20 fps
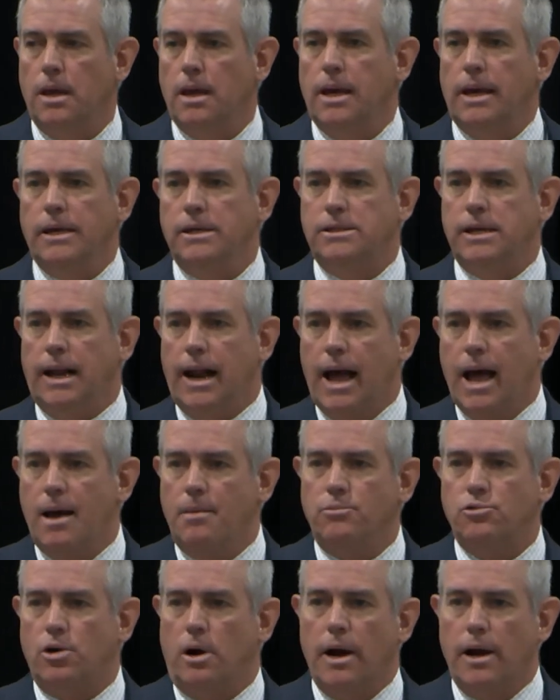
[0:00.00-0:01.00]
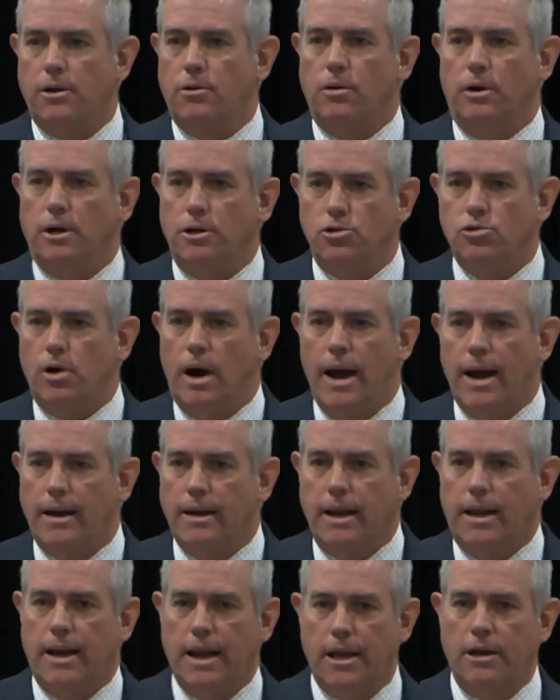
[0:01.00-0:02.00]
He said, I am trying to
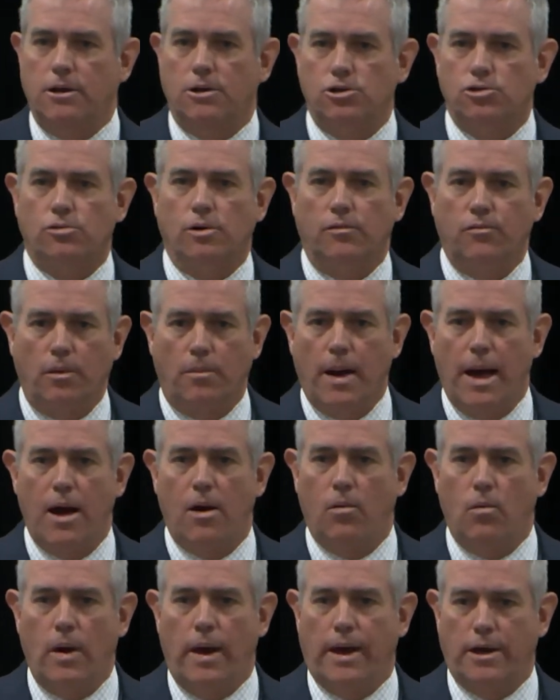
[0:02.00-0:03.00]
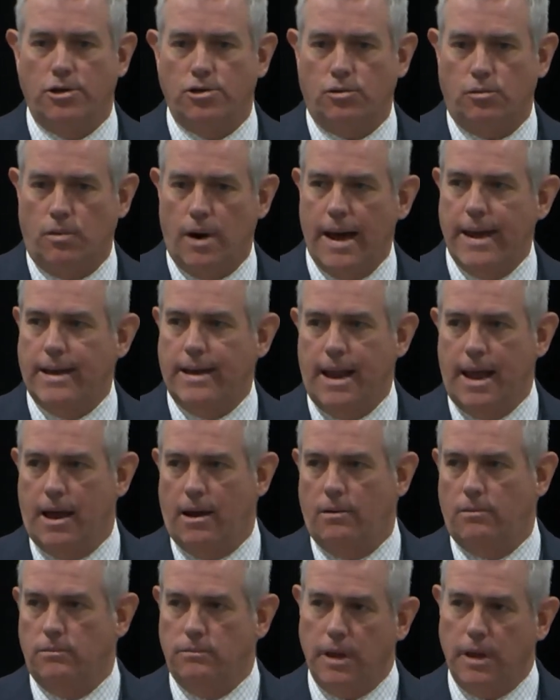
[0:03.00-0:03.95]
attract an industry from out west right now.